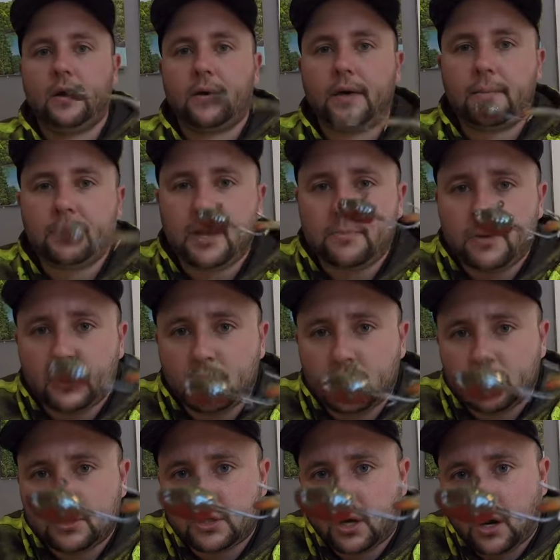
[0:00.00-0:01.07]
That may be a
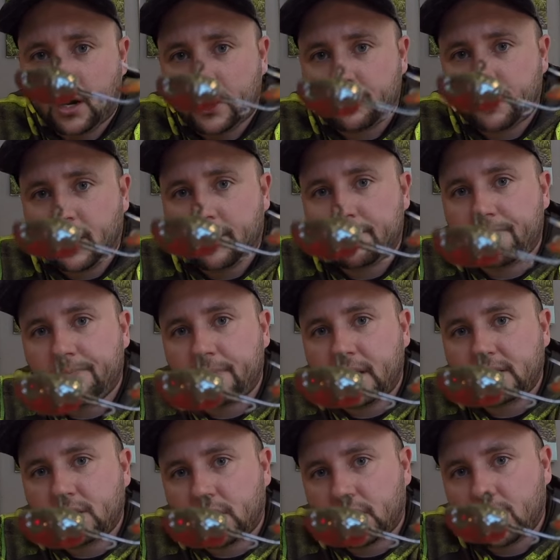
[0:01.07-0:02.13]
little dark, but
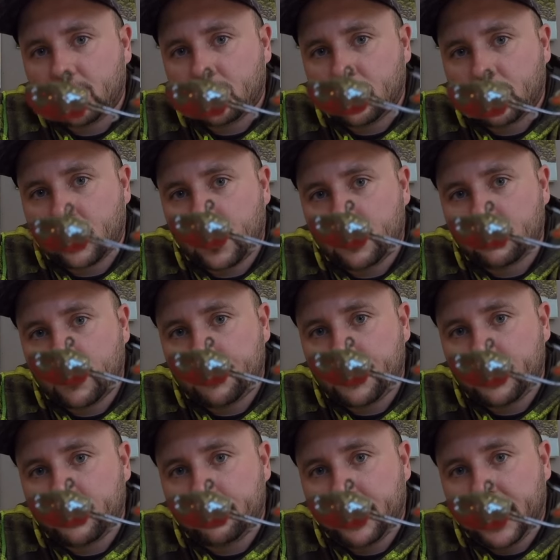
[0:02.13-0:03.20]
that's a killer color up
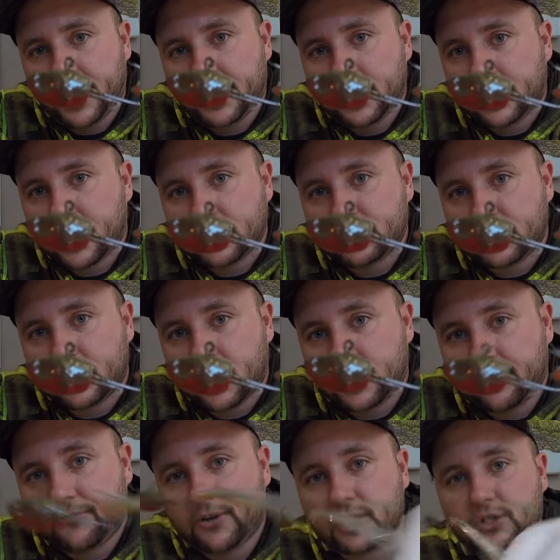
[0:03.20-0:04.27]
here in Maine. Catch a
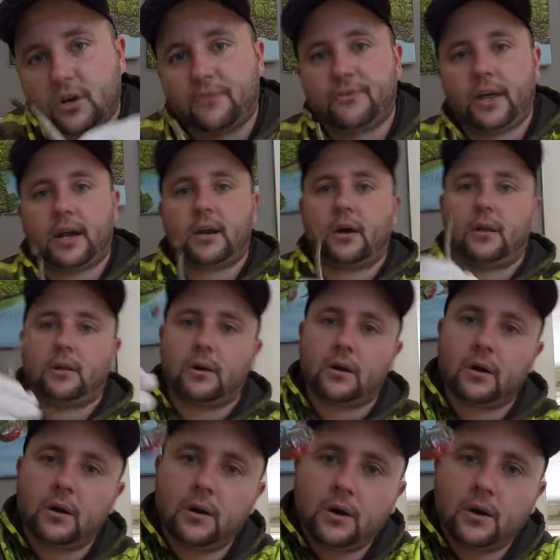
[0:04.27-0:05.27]
ton of fish off that color.